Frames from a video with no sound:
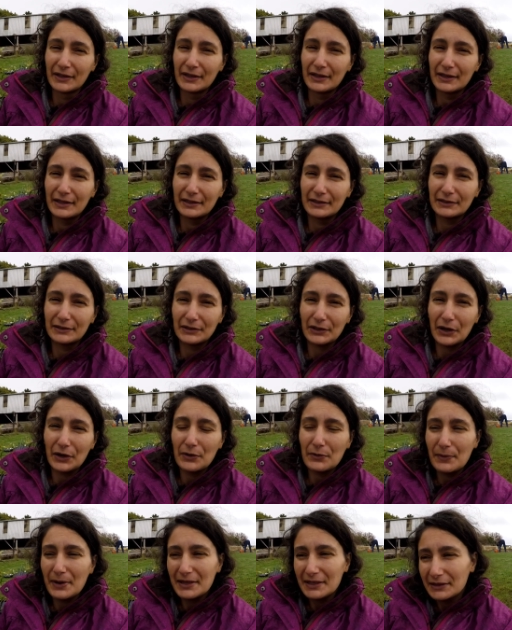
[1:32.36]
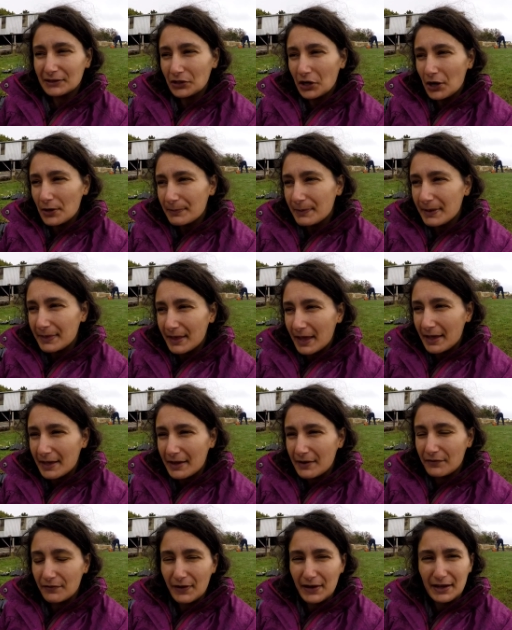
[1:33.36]
So we're just hoping that
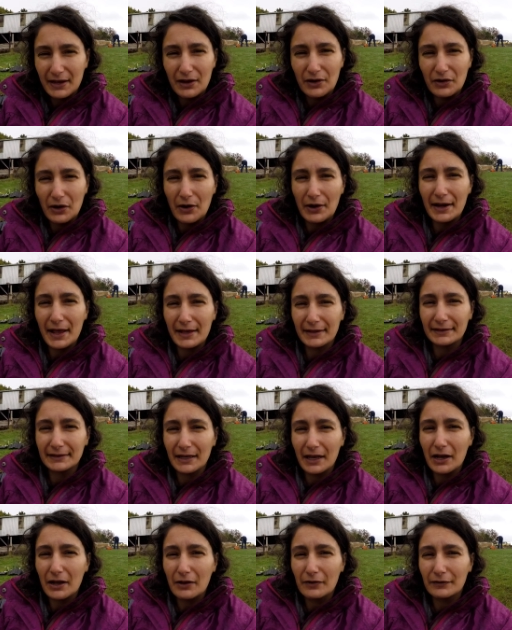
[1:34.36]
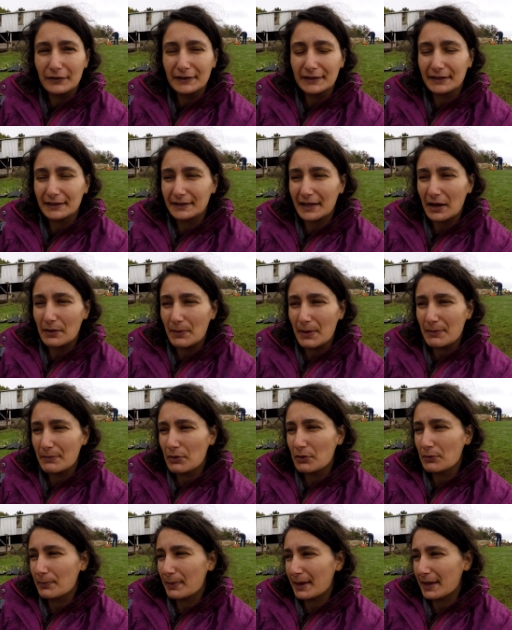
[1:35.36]
if we can grow it ourselves, that we
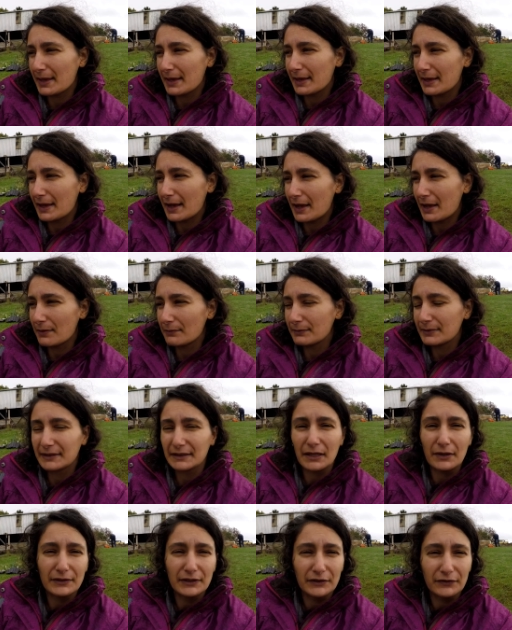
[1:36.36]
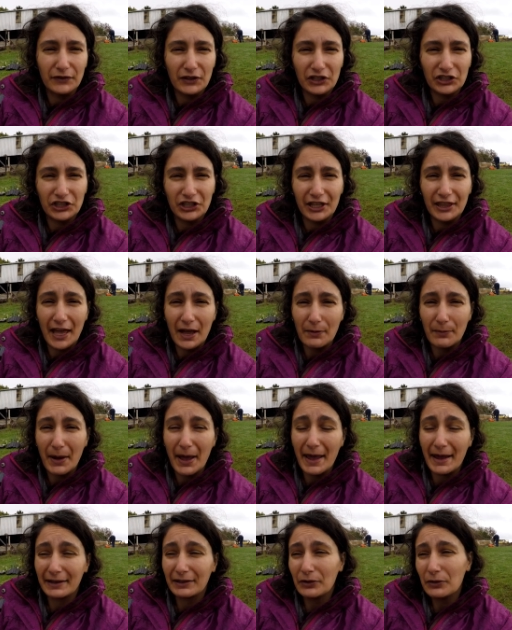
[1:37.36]
will be self-sufficient in that
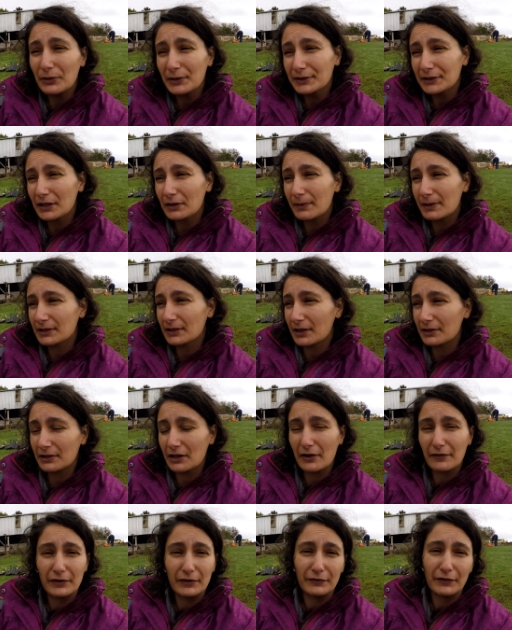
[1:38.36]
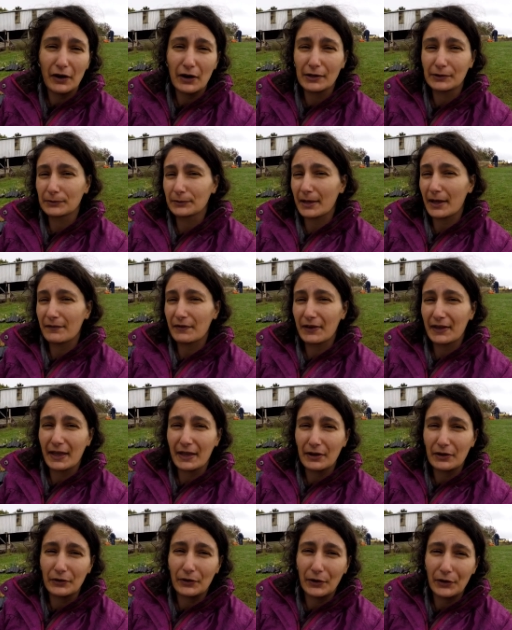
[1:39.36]
way. And also we don't know if the forest will ever get
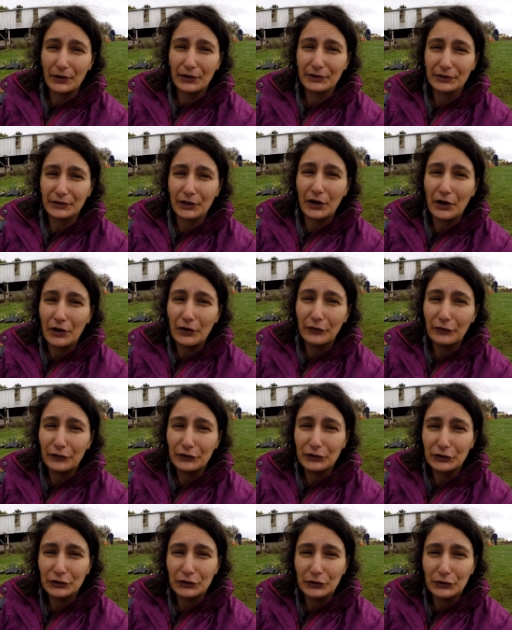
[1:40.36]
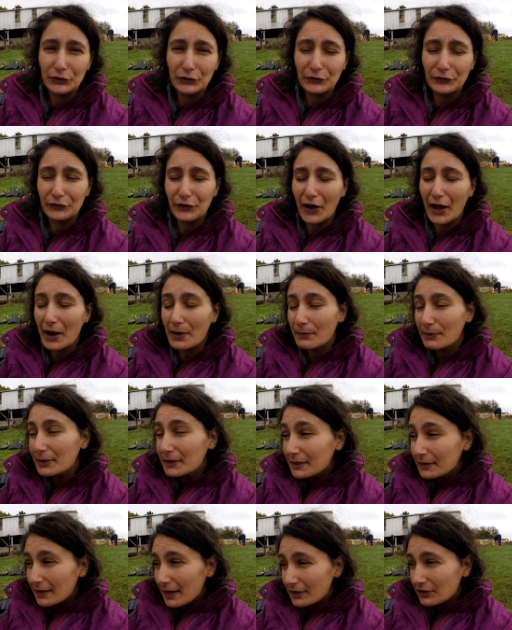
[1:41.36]
closed off to firewood
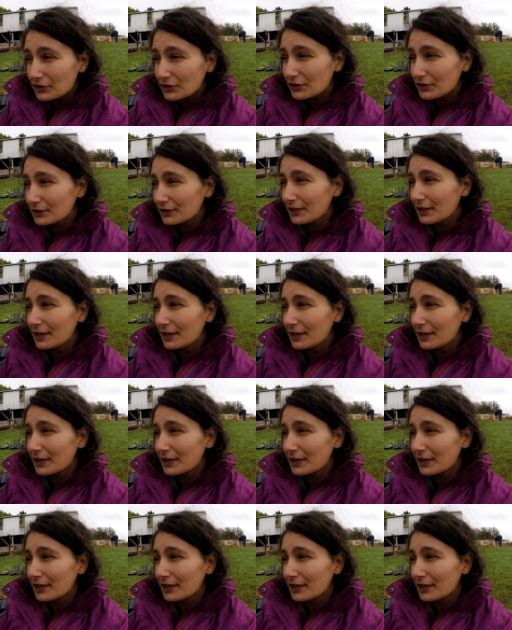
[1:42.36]
collection.